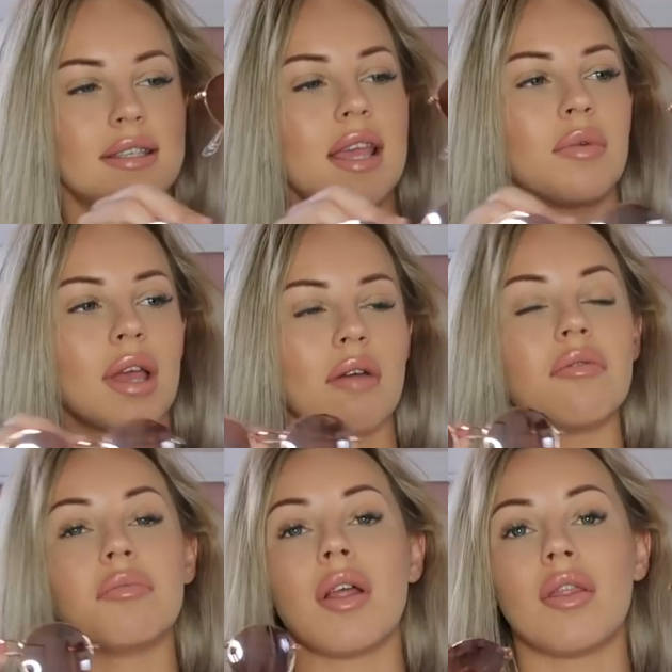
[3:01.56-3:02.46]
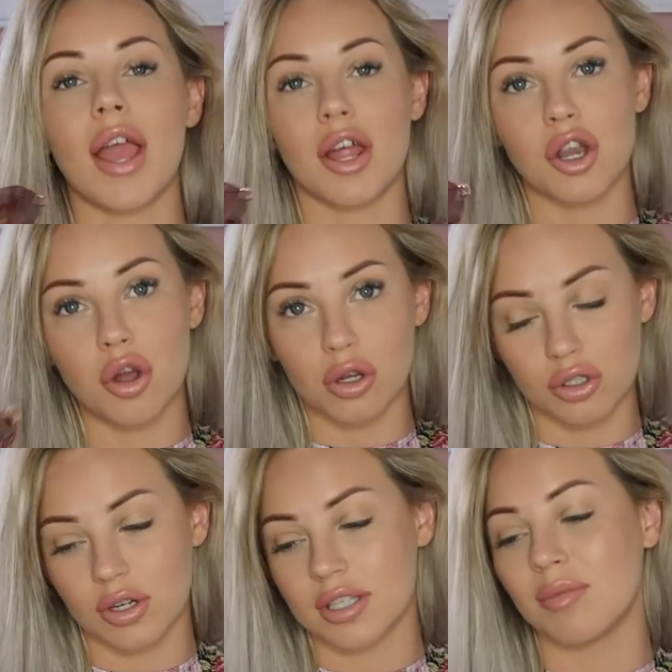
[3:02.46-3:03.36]
the same on camera, but they are not,
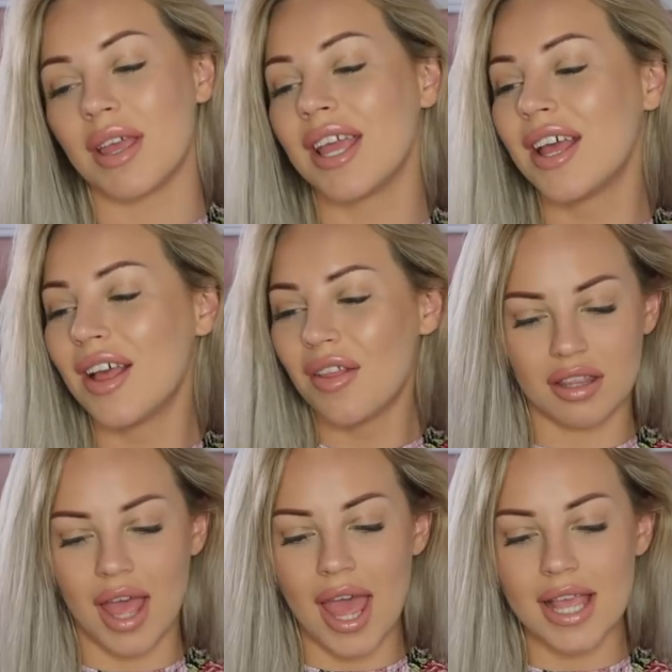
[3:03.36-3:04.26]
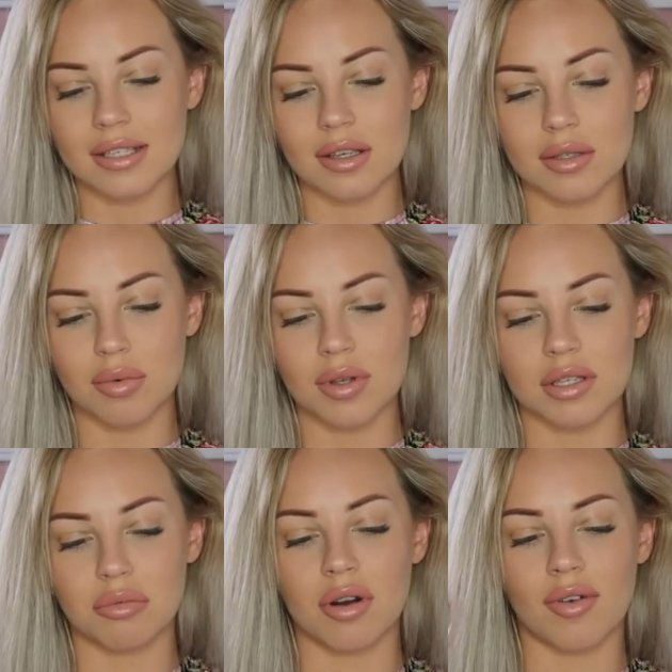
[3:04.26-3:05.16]
trust me. The ASOS ones
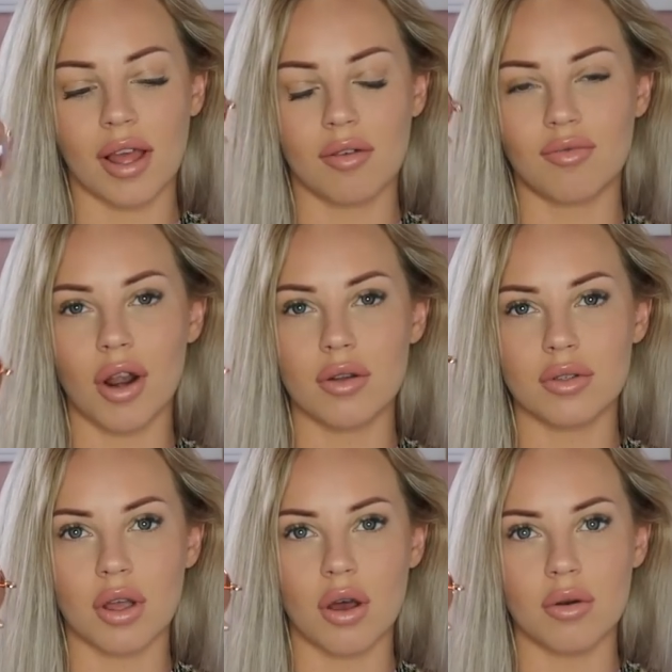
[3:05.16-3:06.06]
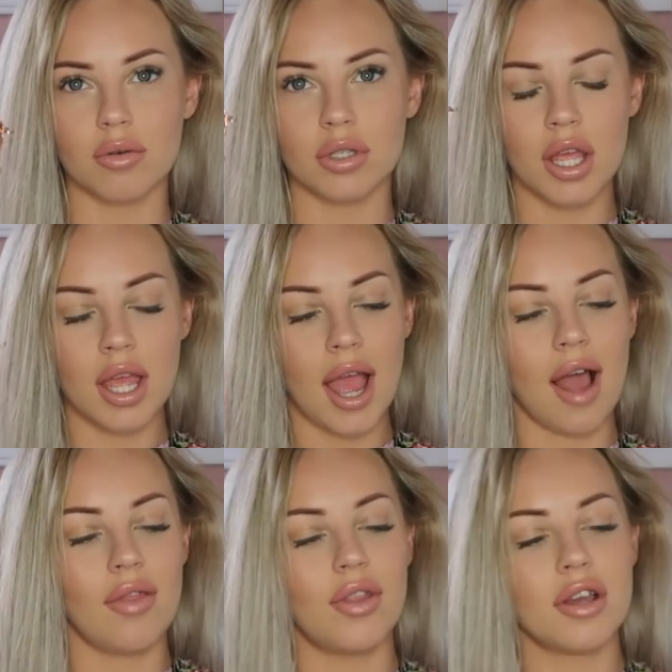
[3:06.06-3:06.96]
are more of like a rose gold,
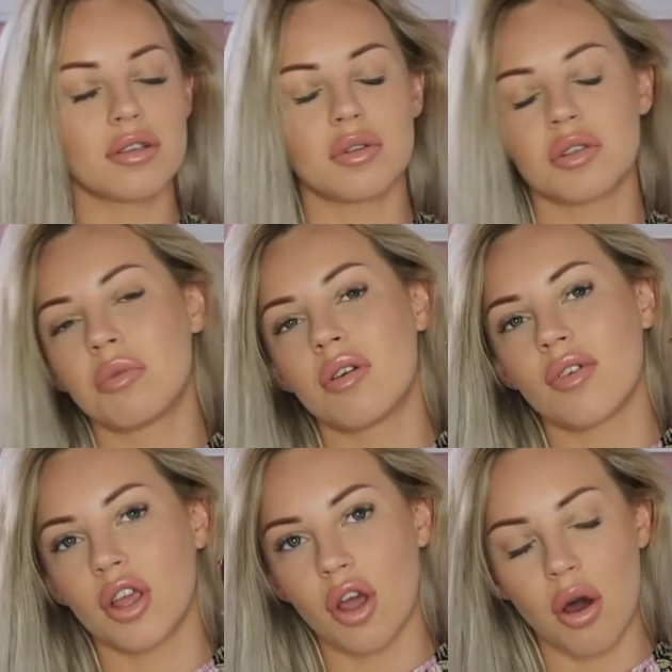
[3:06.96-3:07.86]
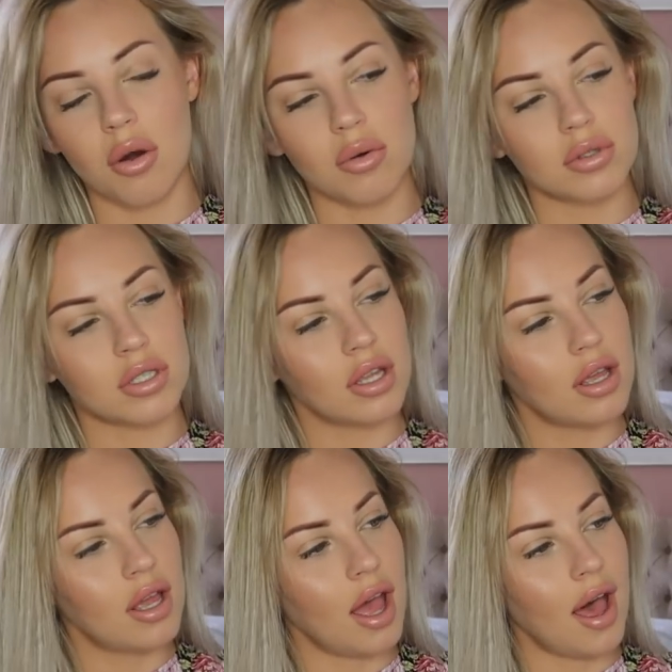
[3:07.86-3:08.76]
and those ones are more of a gold,
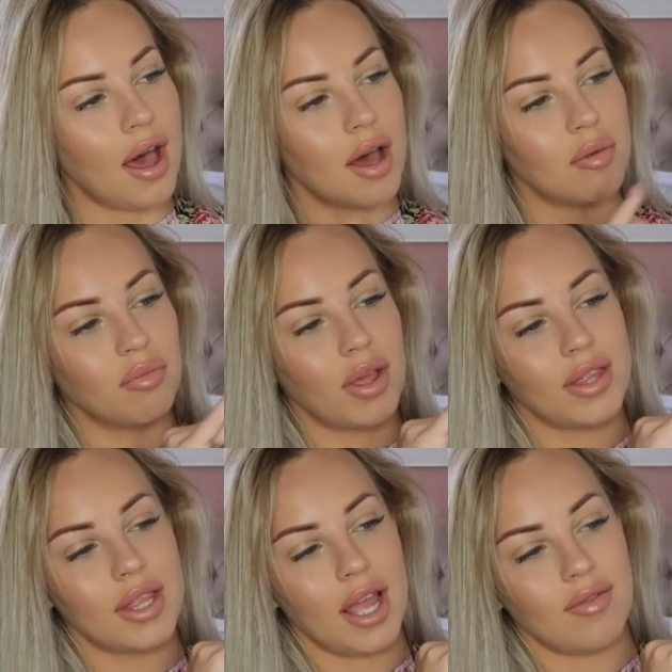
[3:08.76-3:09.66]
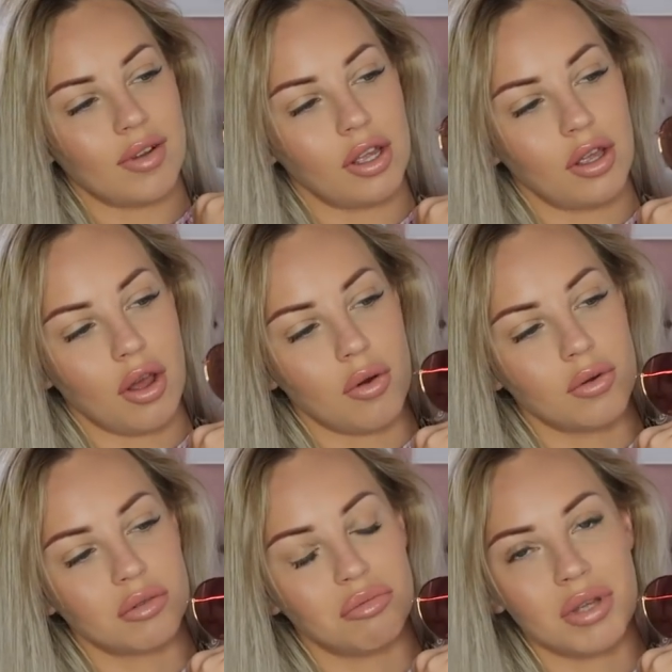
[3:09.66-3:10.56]
and then they have like a
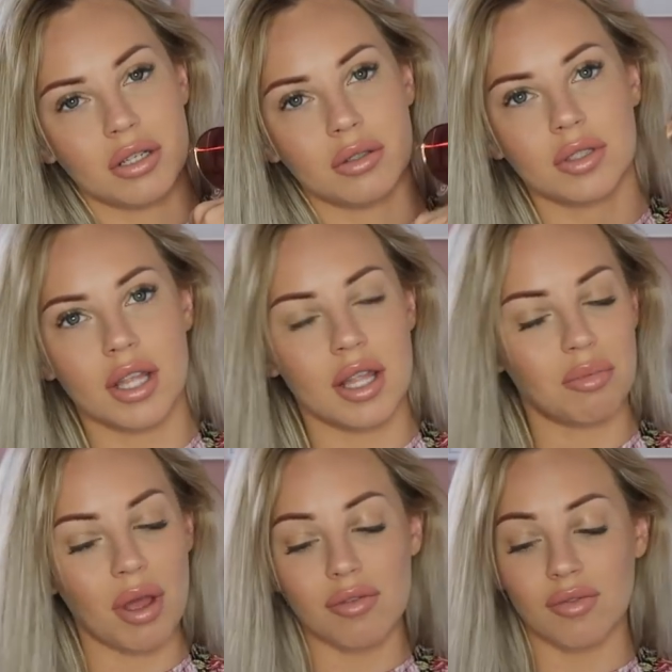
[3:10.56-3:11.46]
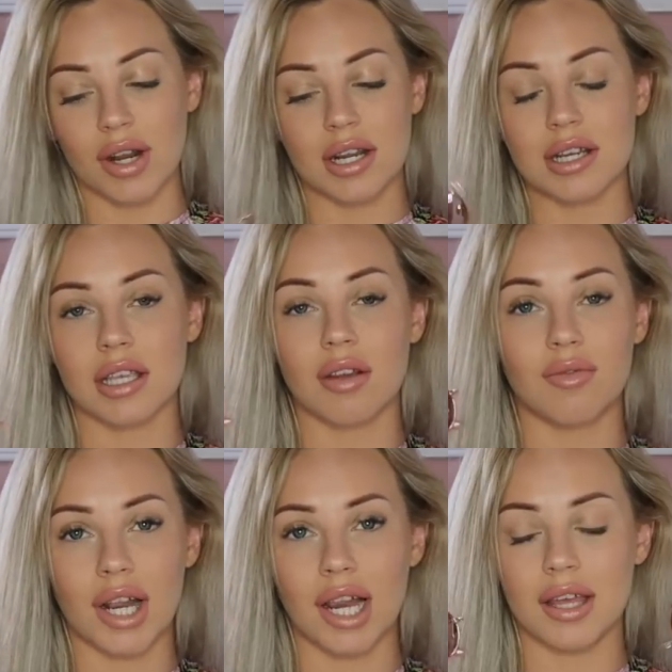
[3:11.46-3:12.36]
gold middle. So they're both really nice. I
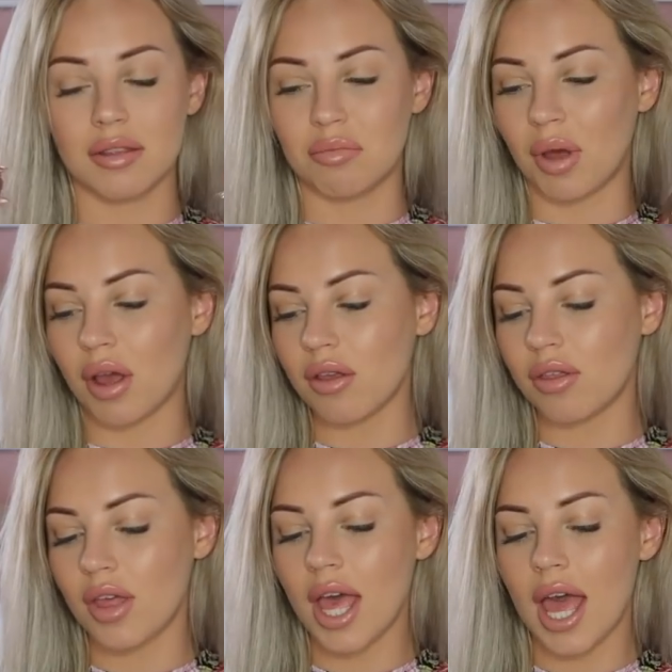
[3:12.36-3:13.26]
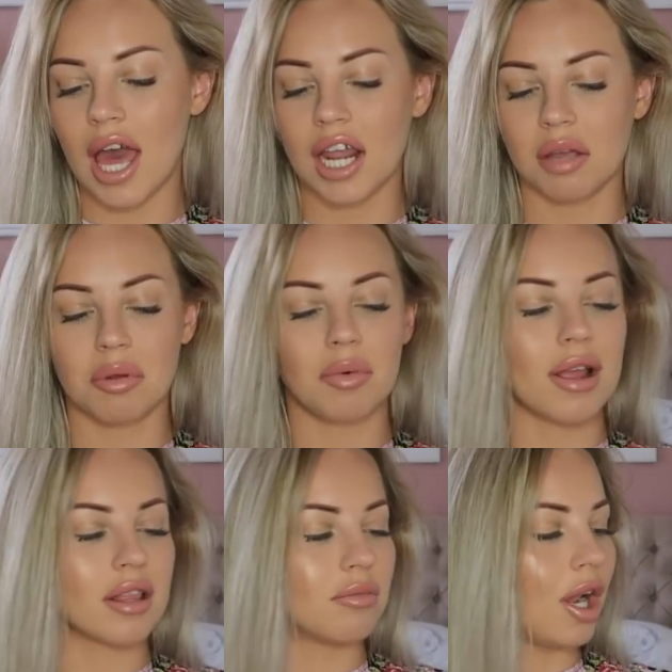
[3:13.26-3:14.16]
really like them both, and I'm gonna be
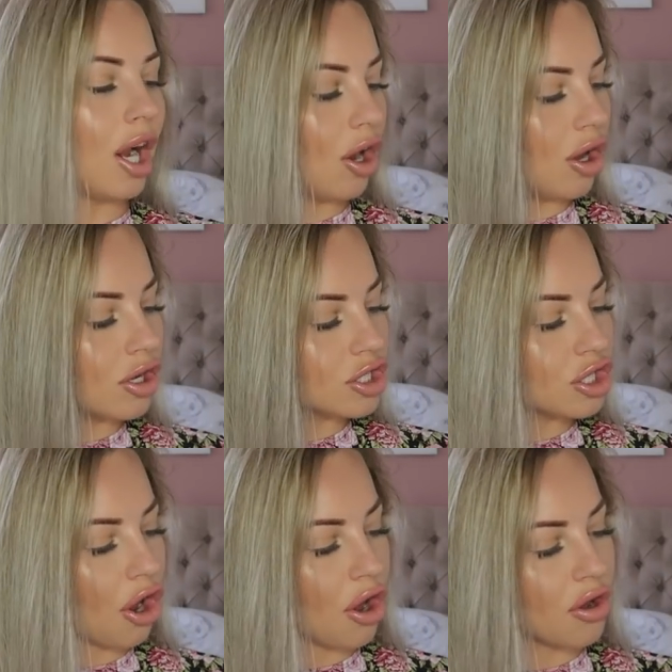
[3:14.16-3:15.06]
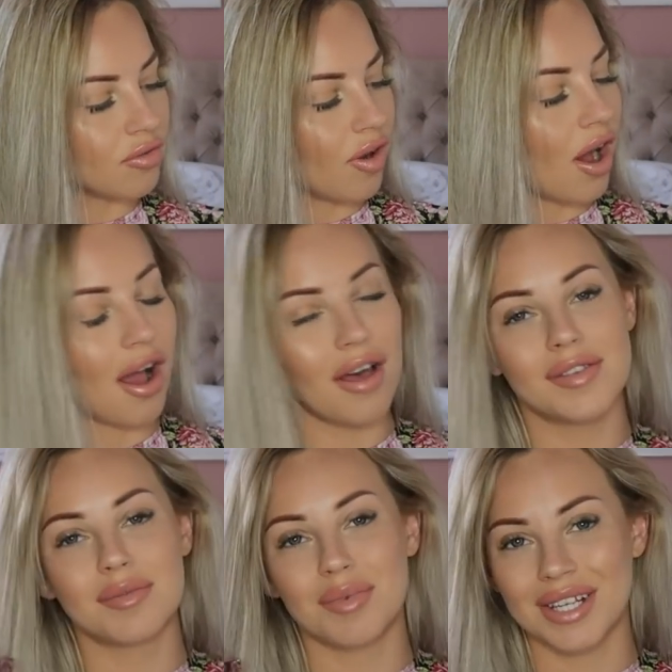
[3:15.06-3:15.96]
wearing them a lot over
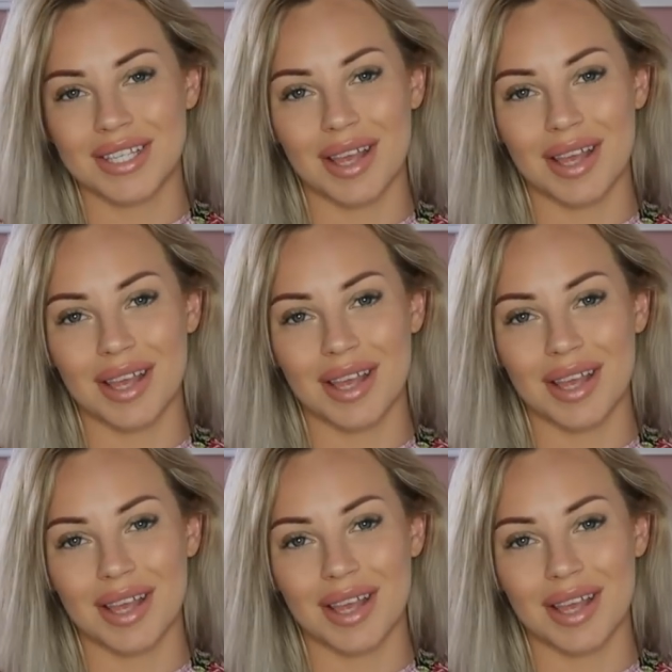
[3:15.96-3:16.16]
spring